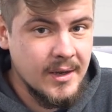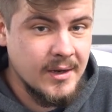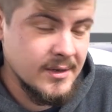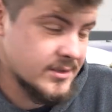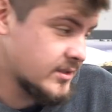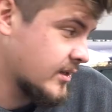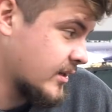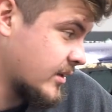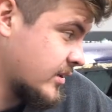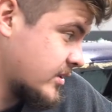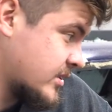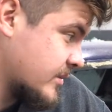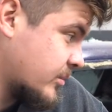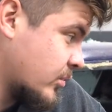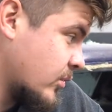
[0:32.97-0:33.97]
and it's not gonna
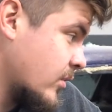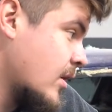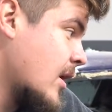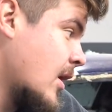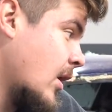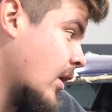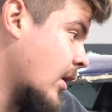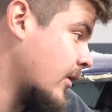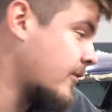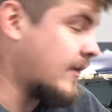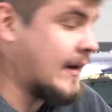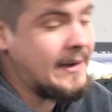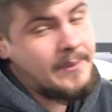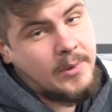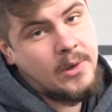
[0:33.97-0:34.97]
support our
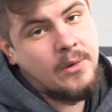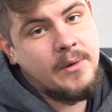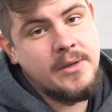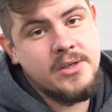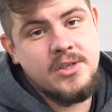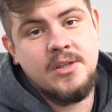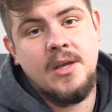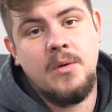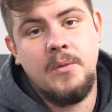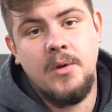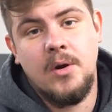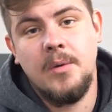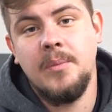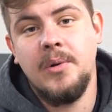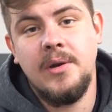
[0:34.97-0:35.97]
5.0 engine that we
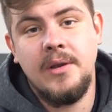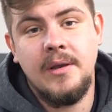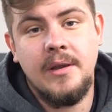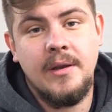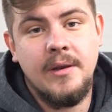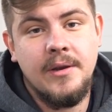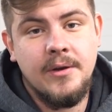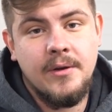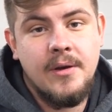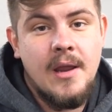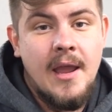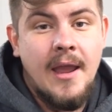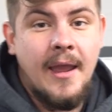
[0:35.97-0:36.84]
are putting in here.